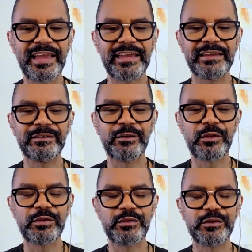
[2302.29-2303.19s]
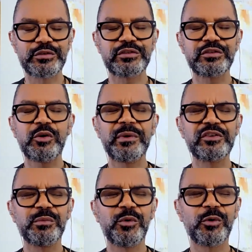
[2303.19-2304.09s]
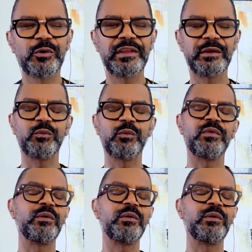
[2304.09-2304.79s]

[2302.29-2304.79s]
And there's so much more than